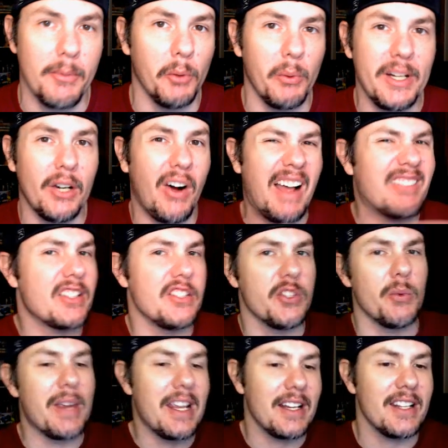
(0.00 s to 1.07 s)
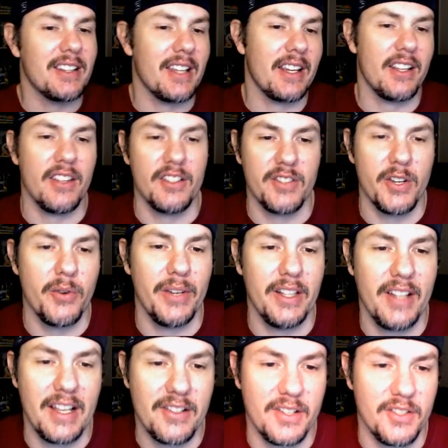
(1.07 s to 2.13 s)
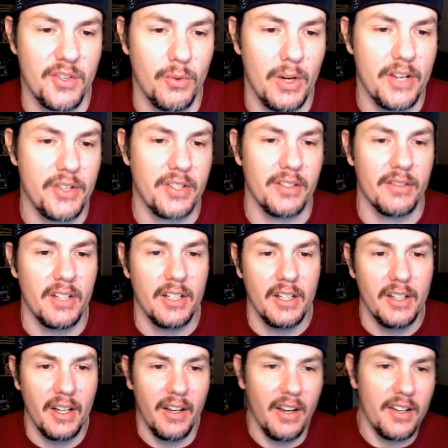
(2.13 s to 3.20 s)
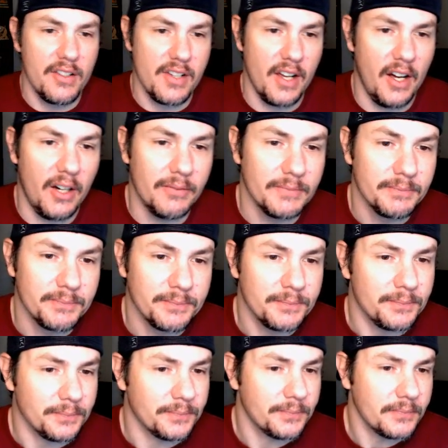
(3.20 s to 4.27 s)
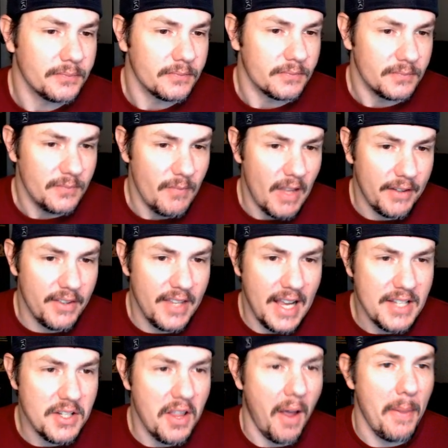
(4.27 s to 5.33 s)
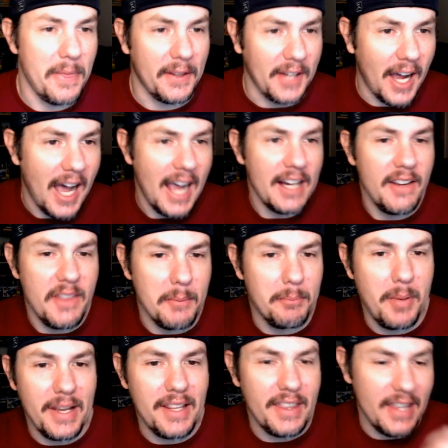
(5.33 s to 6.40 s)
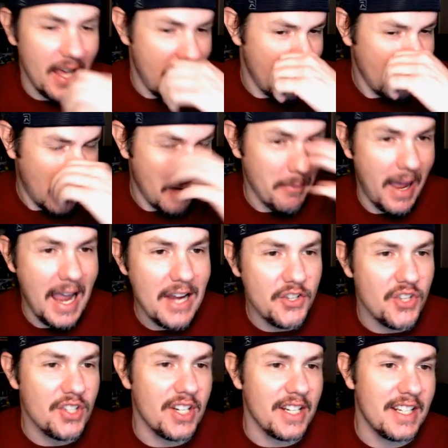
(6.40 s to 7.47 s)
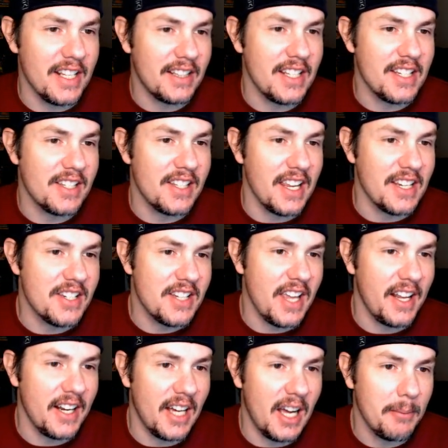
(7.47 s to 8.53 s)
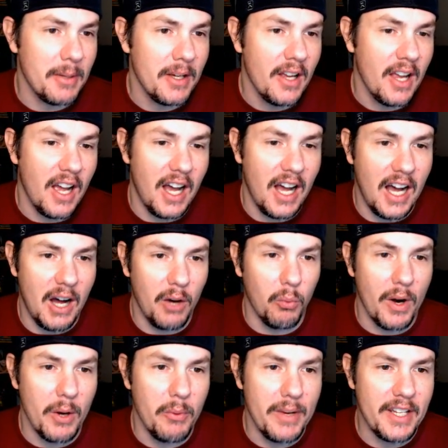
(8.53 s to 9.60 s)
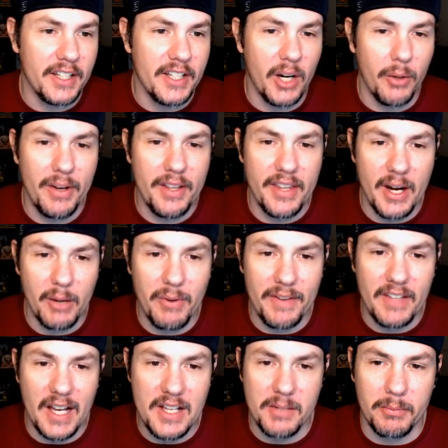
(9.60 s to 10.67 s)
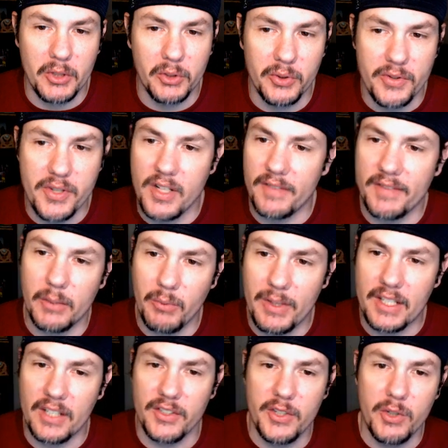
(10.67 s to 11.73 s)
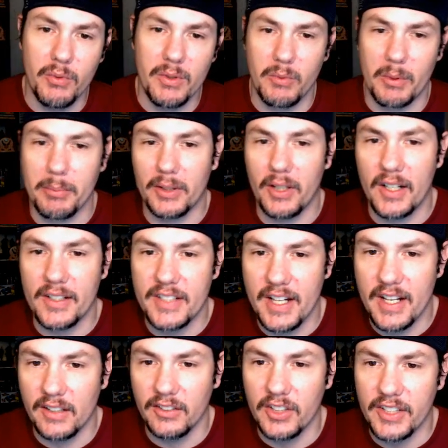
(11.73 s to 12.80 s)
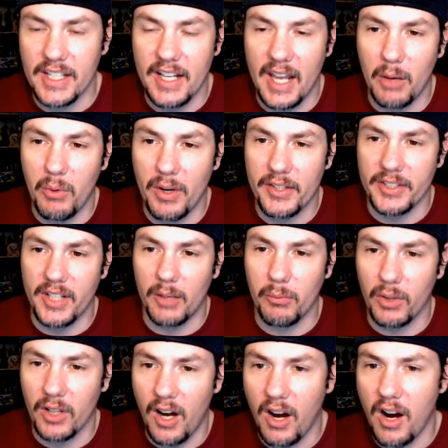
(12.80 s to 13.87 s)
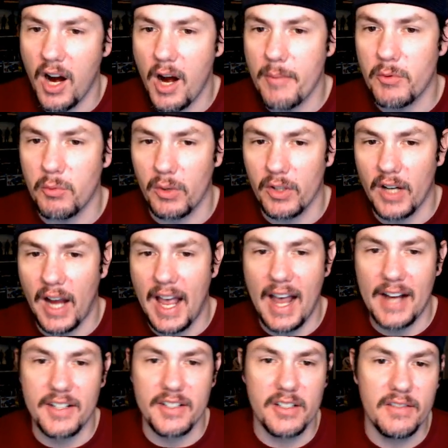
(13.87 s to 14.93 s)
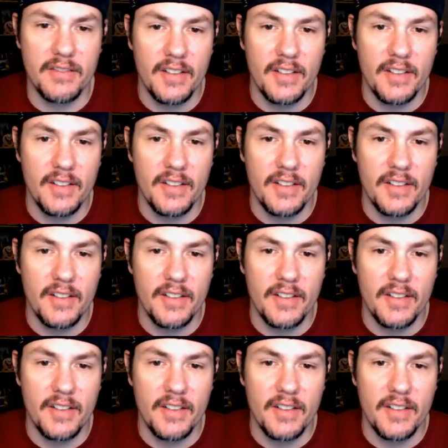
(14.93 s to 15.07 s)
don't have to do anything in the tune in that situation. So that's kind of the big thing. I'm anxious to get this thing set up where we can go in there. We've got some cool stuff that we can do when we're plugged in, looking at whether or not we're armed, we're active,